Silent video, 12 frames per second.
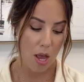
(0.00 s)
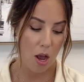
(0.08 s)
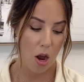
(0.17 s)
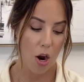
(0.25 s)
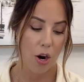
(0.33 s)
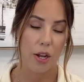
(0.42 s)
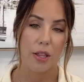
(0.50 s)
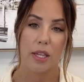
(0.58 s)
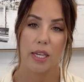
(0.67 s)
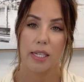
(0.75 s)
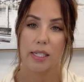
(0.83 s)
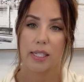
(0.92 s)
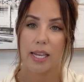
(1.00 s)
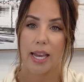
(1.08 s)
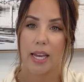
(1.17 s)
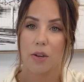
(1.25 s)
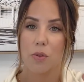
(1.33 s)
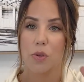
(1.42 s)
are these
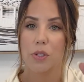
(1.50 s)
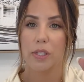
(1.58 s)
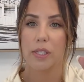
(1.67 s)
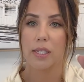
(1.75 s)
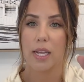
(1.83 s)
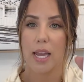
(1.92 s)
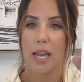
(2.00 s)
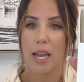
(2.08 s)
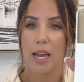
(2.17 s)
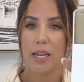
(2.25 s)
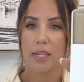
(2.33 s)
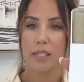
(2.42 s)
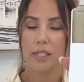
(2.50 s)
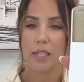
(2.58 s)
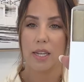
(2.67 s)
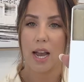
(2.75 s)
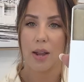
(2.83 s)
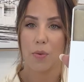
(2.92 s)
candles, and
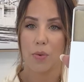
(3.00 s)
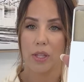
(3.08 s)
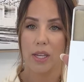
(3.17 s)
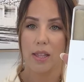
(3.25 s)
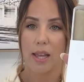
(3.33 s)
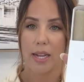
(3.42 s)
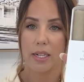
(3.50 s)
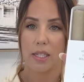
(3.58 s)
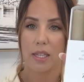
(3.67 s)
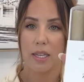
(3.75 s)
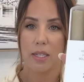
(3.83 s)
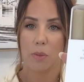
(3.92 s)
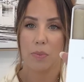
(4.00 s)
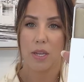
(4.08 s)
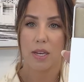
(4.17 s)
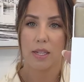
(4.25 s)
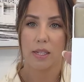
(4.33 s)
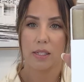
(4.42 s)
I really liked these
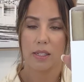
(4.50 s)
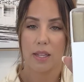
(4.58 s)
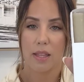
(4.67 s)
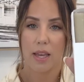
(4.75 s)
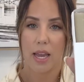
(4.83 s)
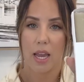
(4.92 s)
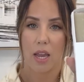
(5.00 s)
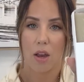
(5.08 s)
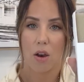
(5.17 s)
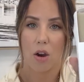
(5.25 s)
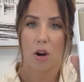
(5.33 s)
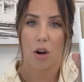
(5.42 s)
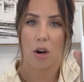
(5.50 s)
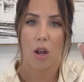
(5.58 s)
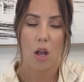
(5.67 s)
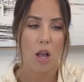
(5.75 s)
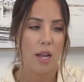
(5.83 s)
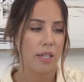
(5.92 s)
because they are
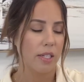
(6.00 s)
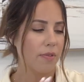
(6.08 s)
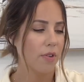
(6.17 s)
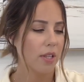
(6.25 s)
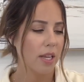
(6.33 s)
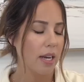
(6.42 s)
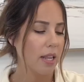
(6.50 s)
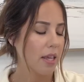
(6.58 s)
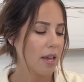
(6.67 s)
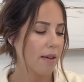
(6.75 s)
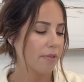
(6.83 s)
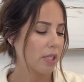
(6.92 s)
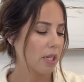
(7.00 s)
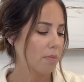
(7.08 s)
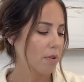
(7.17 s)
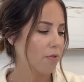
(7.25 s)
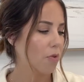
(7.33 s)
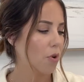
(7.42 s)
different than anything I've seen
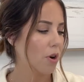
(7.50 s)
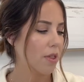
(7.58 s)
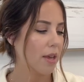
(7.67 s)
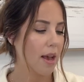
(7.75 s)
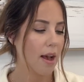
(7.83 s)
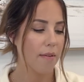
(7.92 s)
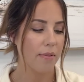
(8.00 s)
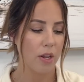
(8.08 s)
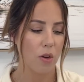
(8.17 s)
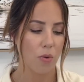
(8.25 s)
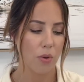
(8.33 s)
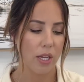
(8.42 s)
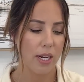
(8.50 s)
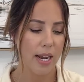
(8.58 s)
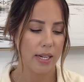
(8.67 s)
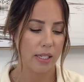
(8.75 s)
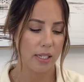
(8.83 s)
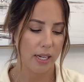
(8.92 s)
before. They have like a really
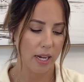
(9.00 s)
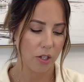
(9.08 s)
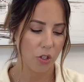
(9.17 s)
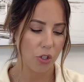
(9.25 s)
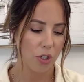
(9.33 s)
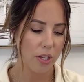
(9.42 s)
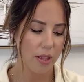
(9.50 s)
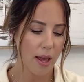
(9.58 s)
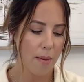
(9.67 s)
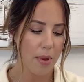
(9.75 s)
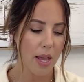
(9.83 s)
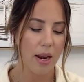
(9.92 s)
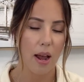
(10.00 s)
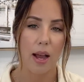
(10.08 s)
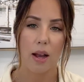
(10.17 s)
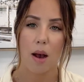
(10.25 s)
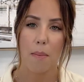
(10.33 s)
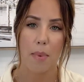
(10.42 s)
nice texture to them, and I
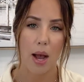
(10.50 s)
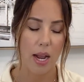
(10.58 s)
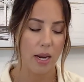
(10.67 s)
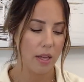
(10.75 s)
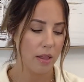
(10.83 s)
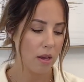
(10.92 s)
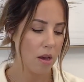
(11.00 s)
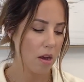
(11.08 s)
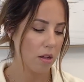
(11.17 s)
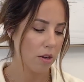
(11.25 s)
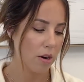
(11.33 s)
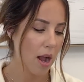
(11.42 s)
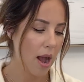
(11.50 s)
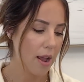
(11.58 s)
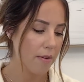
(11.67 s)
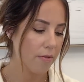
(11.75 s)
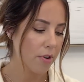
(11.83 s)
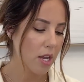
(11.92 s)
got mine in the color
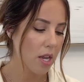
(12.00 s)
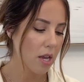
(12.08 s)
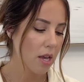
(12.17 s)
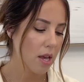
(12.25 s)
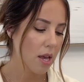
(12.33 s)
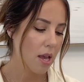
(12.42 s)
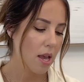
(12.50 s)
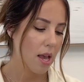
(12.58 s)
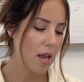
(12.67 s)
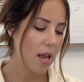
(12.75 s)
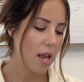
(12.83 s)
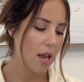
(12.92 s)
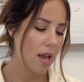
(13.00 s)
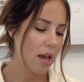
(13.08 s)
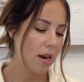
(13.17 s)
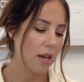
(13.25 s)
ivory, and